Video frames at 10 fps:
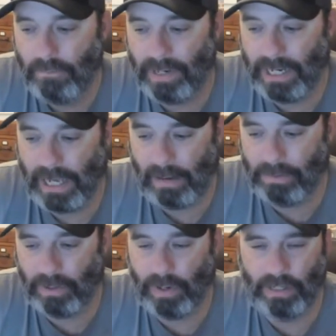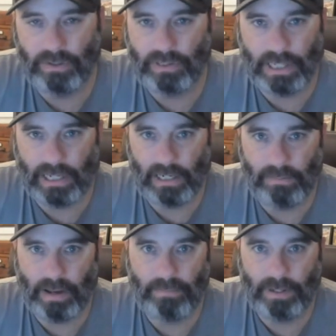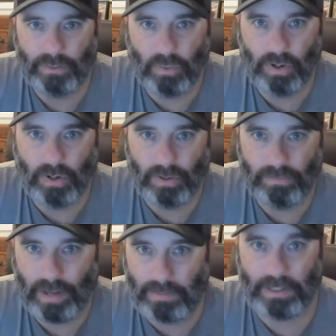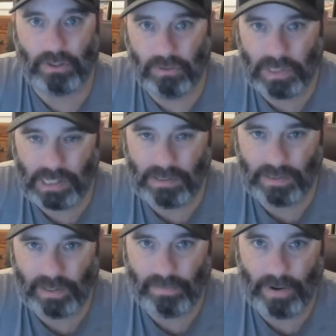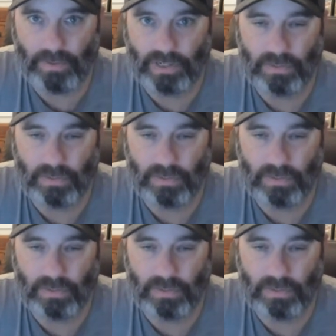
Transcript: But he came to the Rangers thinking he might pitch one or maybe two seasons at the most.